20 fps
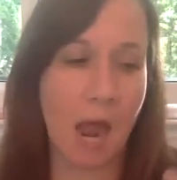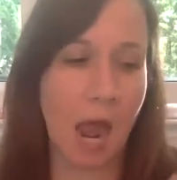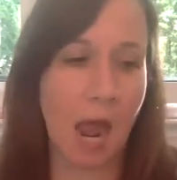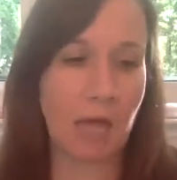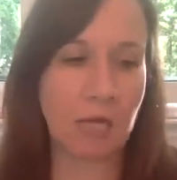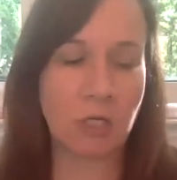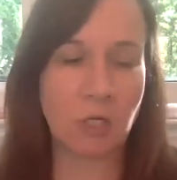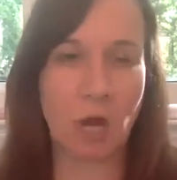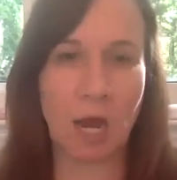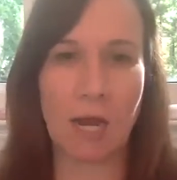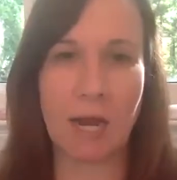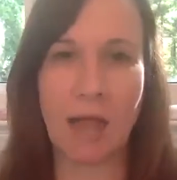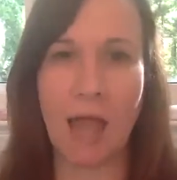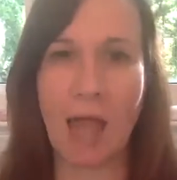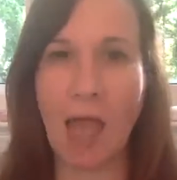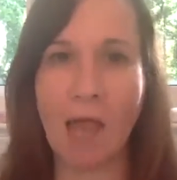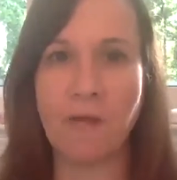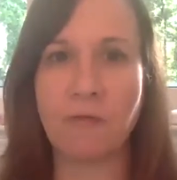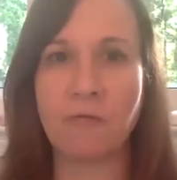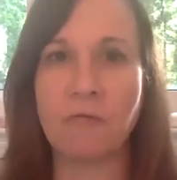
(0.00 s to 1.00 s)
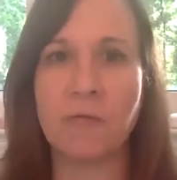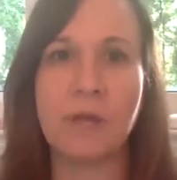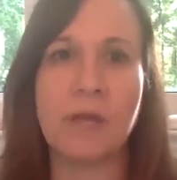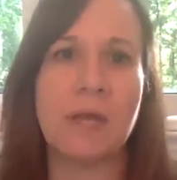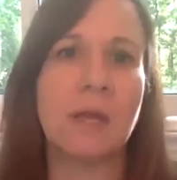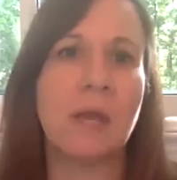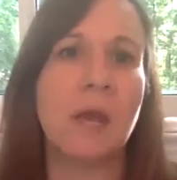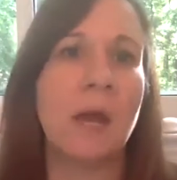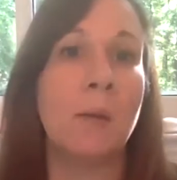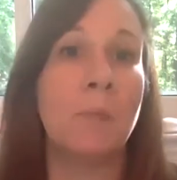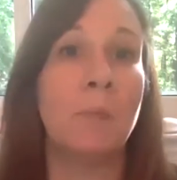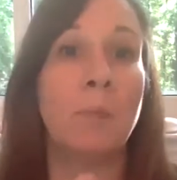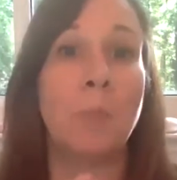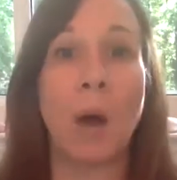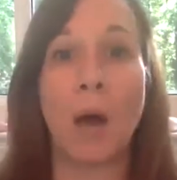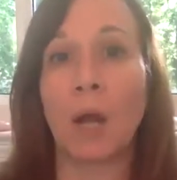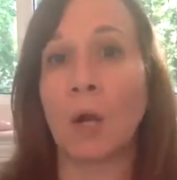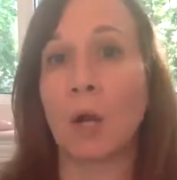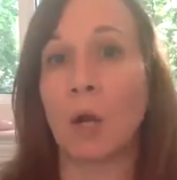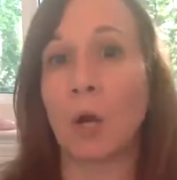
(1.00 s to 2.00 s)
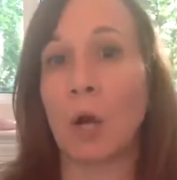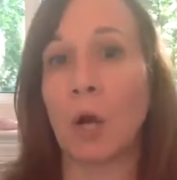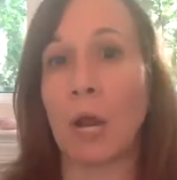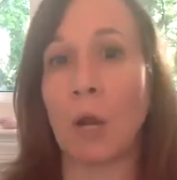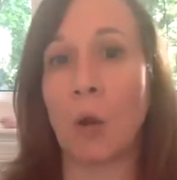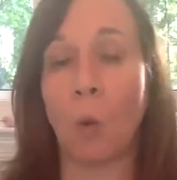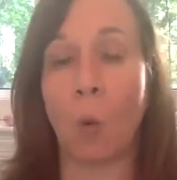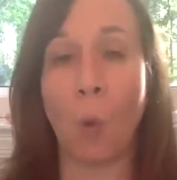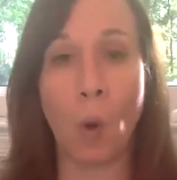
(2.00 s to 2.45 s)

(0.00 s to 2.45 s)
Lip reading: I tried every butter and